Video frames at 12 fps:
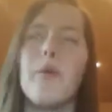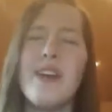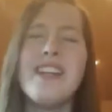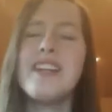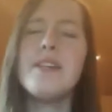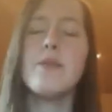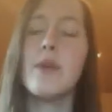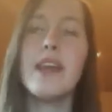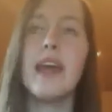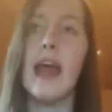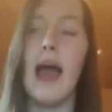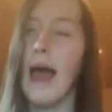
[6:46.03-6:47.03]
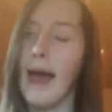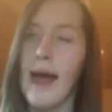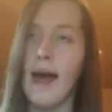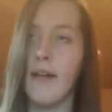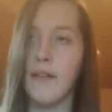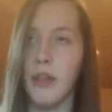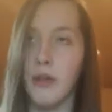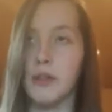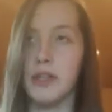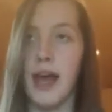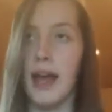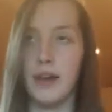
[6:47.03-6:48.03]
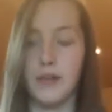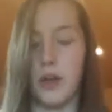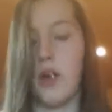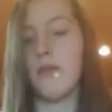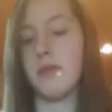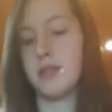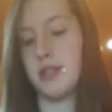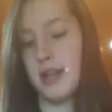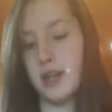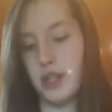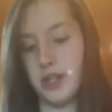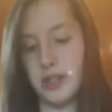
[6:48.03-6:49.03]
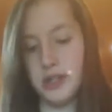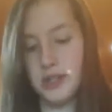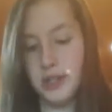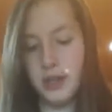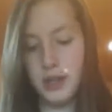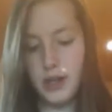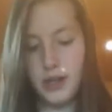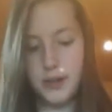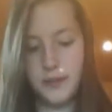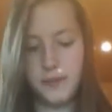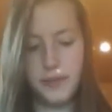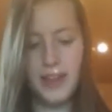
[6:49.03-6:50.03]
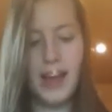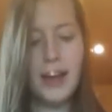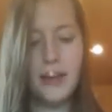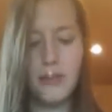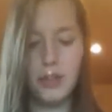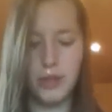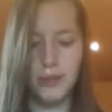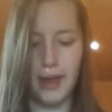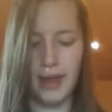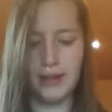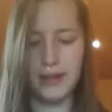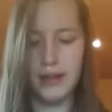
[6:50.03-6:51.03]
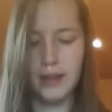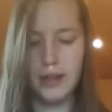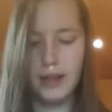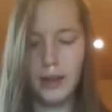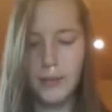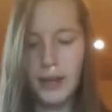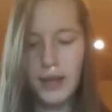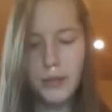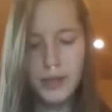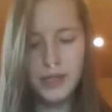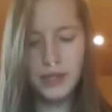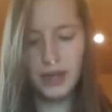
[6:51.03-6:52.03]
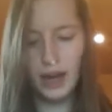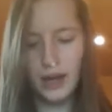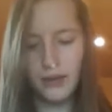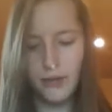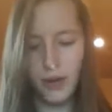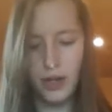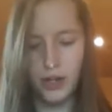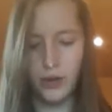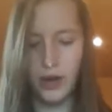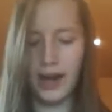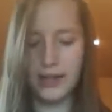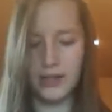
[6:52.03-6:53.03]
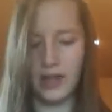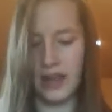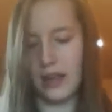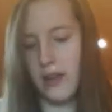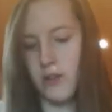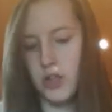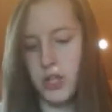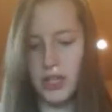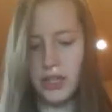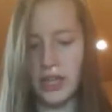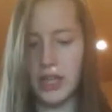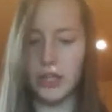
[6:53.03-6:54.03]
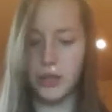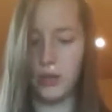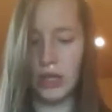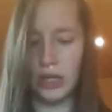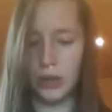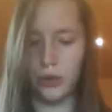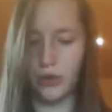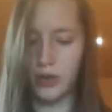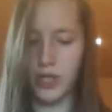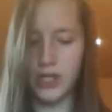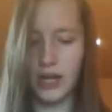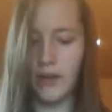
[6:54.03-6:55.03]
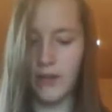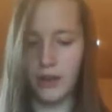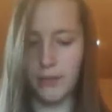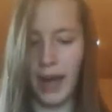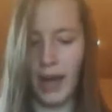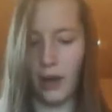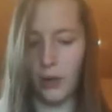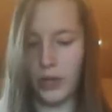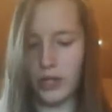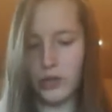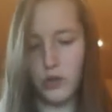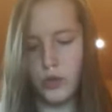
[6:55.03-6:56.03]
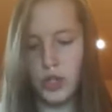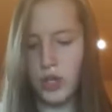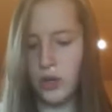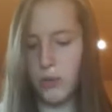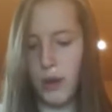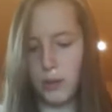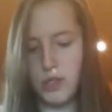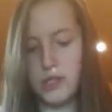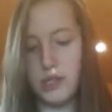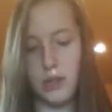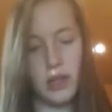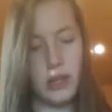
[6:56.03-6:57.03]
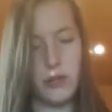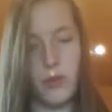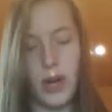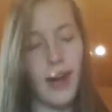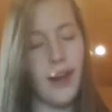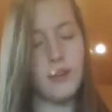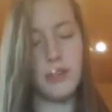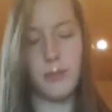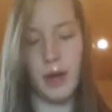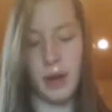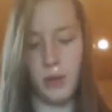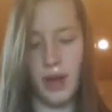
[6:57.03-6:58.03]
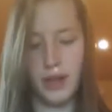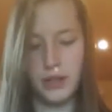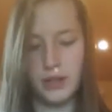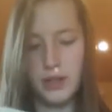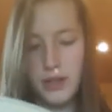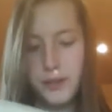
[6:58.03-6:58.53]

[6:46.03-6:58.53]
We didn't really have those kind of conversations. I knew what she meant. Amanda wasn't the kind of friend you asked, like if she'd done the English reading, or if she'd studied for the bio quiz, or if she and her mom were still looking for a house to buy or rent.